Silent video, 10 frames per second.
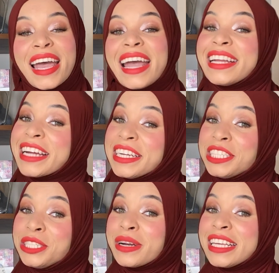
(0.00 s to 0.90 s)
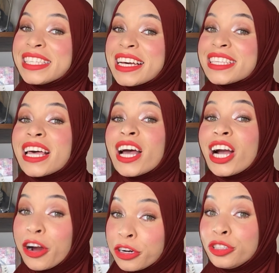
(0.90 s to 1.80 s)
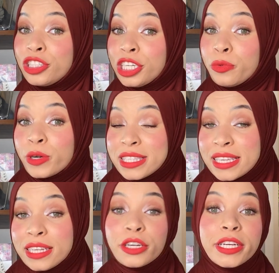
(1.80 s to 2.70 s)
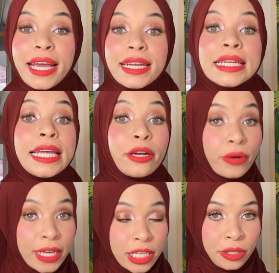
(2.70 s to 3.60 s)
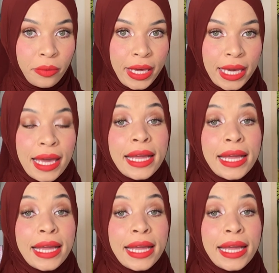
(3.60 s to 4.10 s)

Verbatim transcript: In 1926, Carter G. Woodson created Negro History Week.